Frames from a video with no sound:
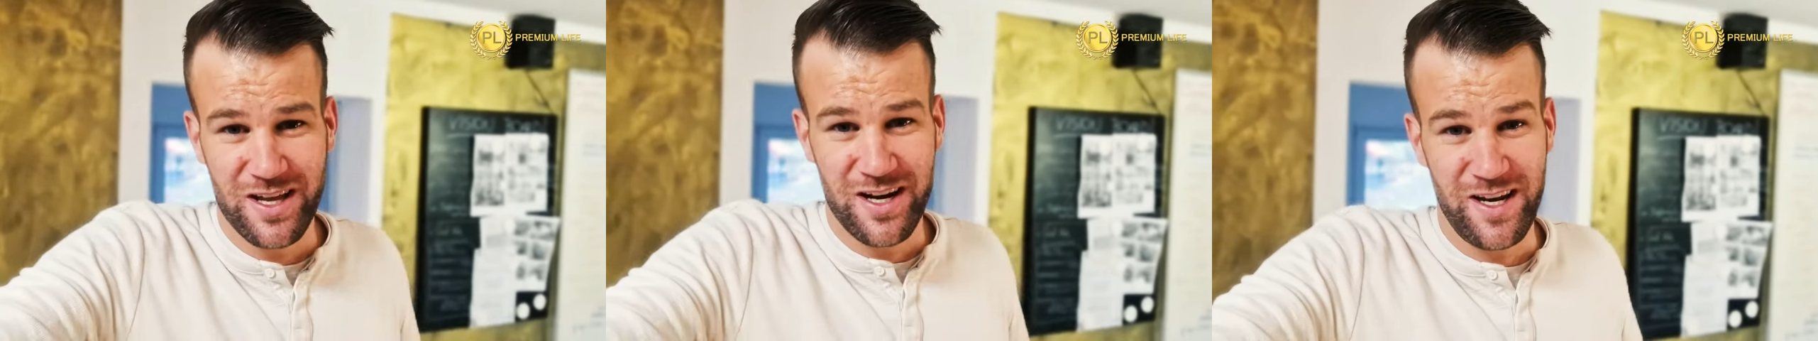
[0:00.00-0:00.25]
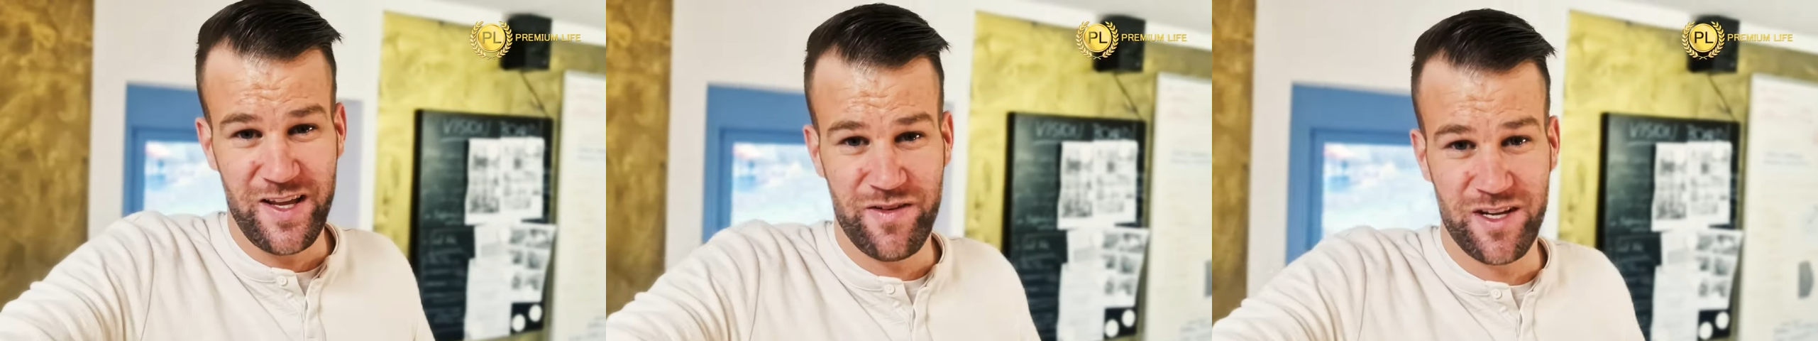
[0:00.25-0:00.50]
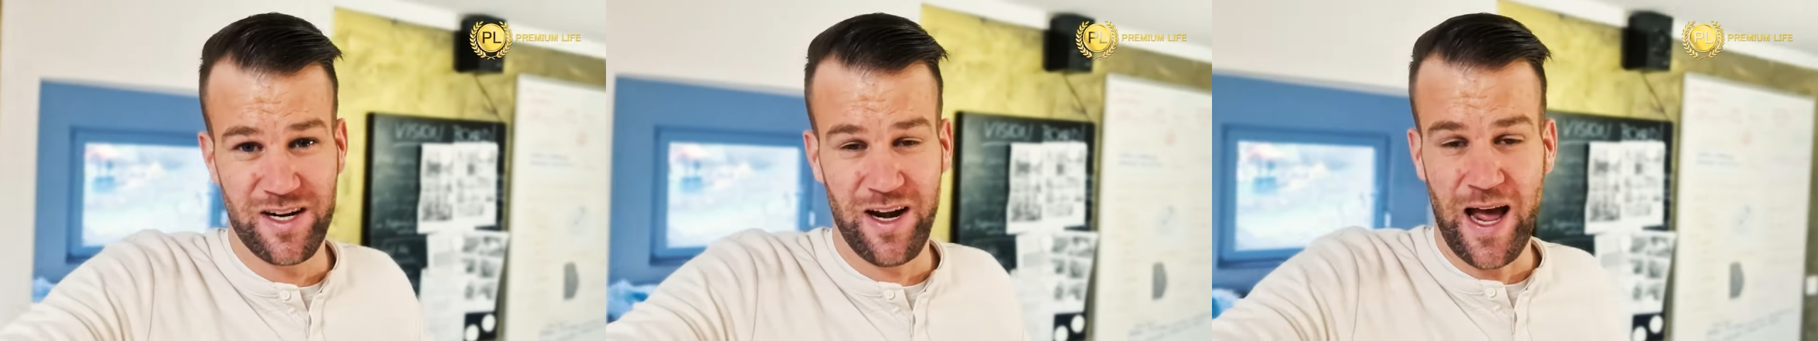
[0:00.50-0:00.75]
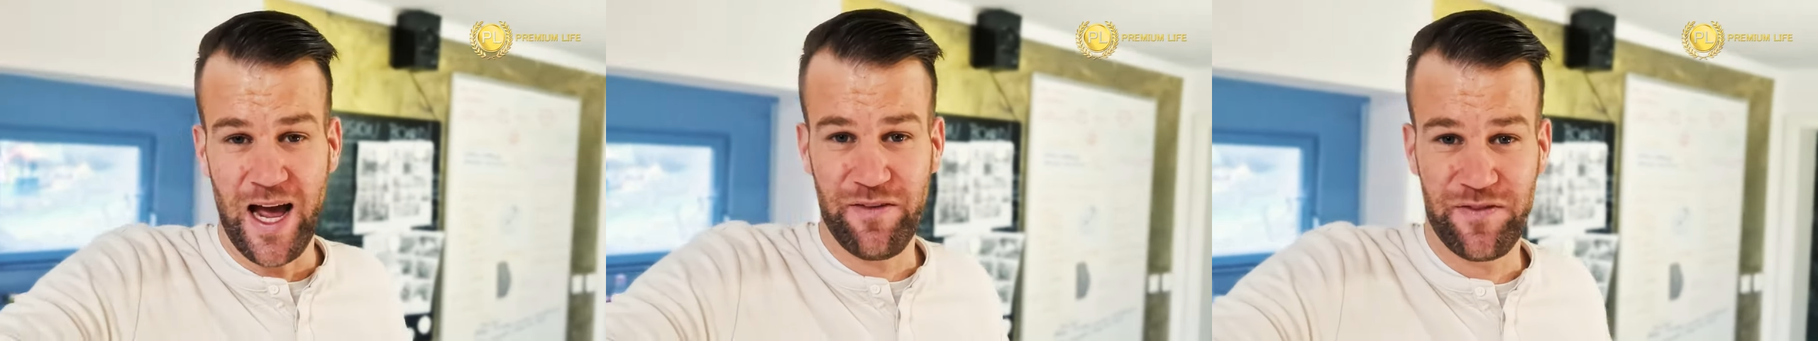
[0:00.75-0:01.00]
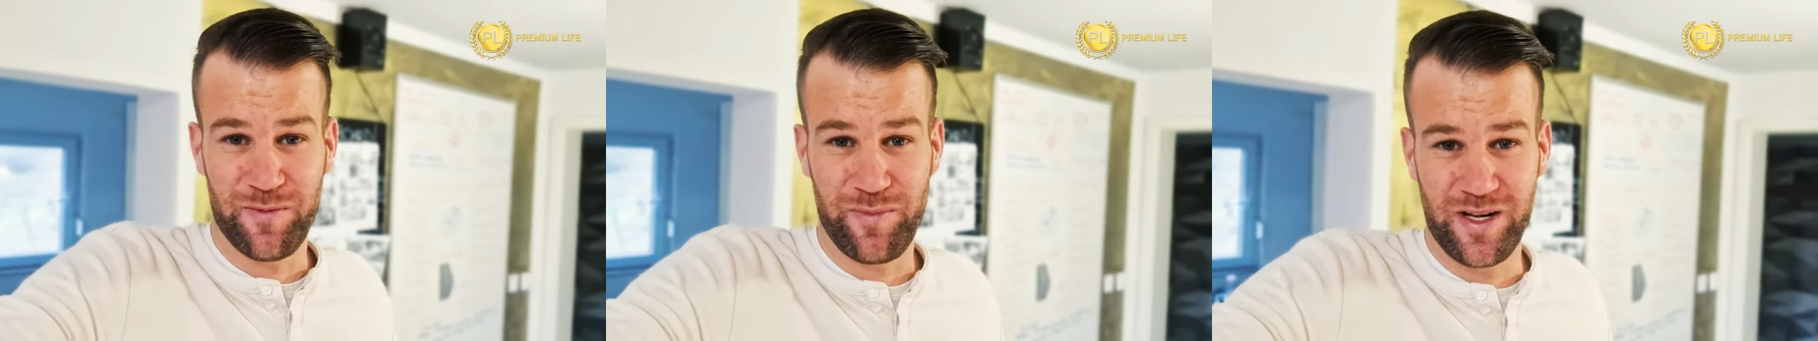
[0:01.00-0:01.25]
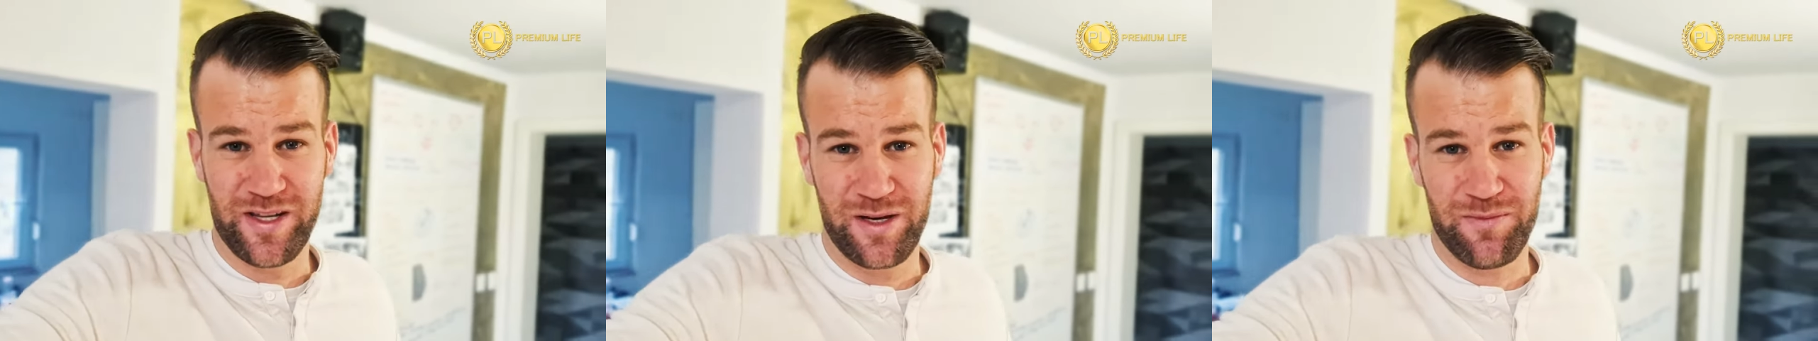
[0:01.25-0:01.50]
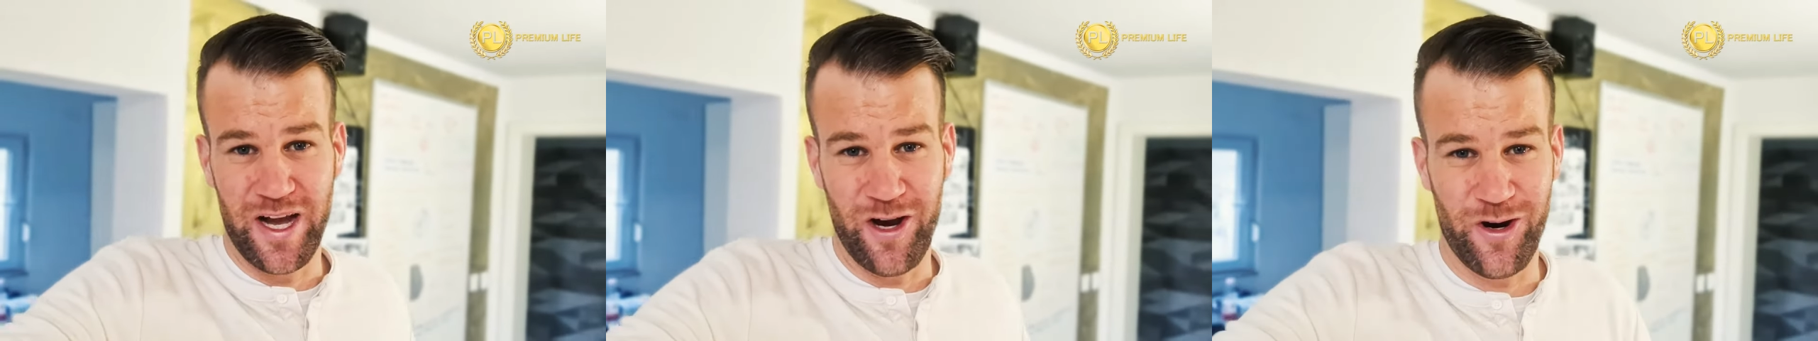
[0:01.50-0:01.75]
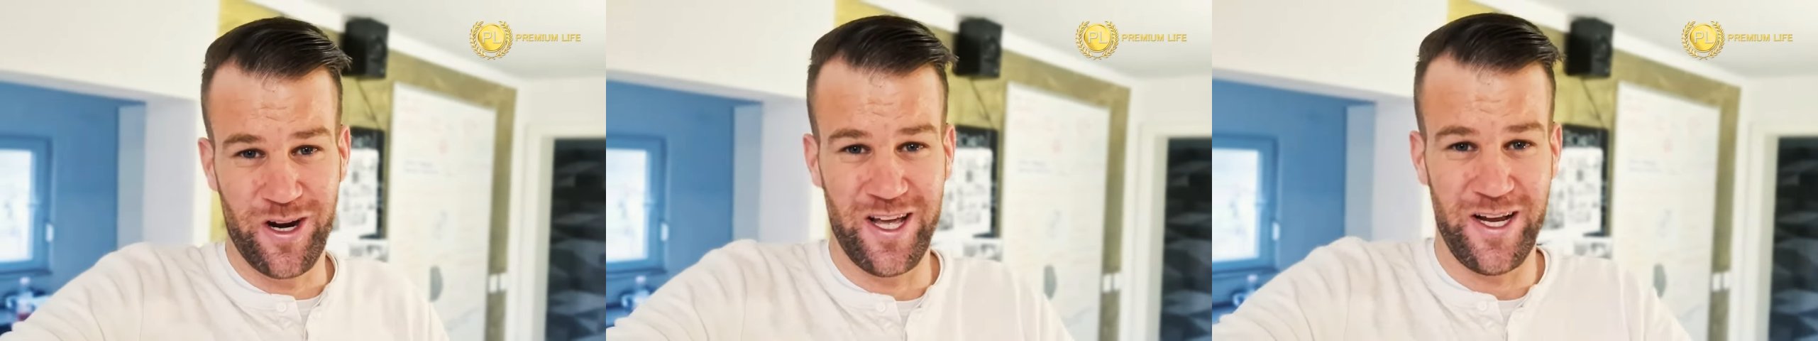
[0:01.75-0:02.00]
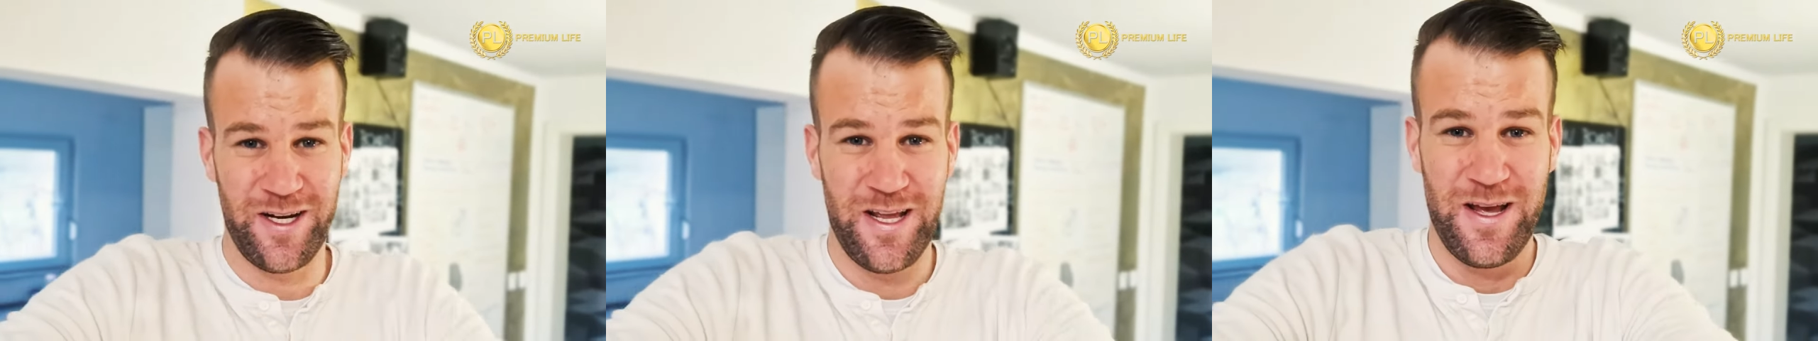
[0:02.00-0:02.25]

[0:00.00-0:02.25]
living life and building my online